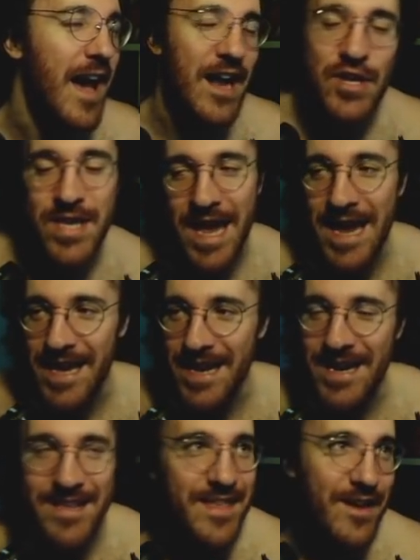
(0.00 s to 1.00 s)
I just can't
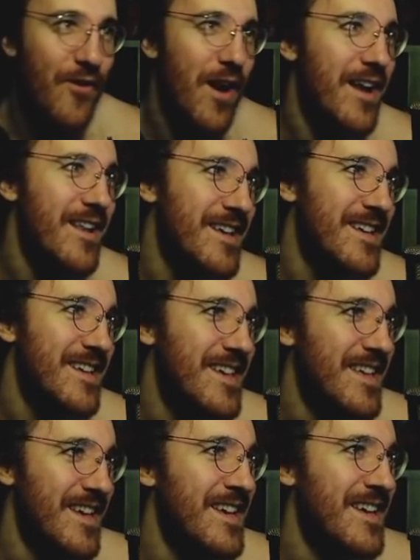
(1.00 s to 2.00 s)
get anything right.
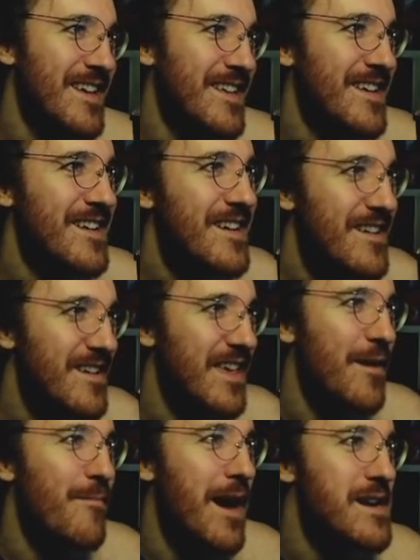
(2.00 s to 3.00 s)
Look at
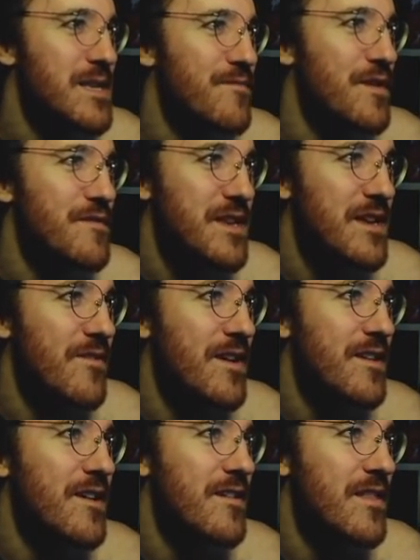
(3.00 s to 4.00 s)
that, minus 15
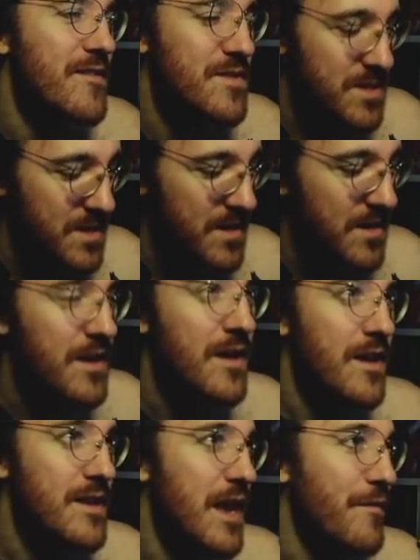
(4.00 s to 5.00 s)
right there. You love to see it.
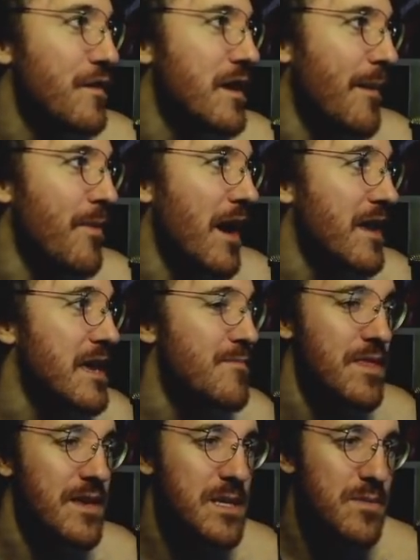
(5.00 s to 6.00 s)
Definitely, I'm not
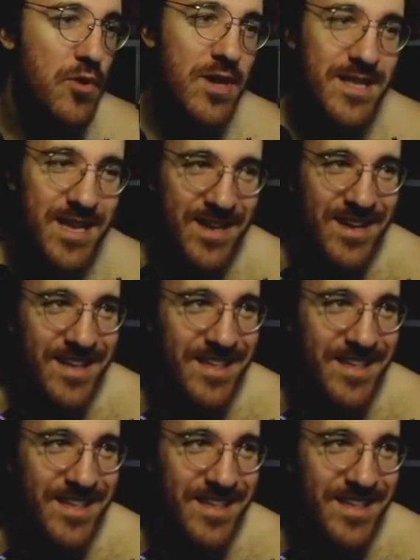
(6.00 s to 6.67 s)
keeping these splits.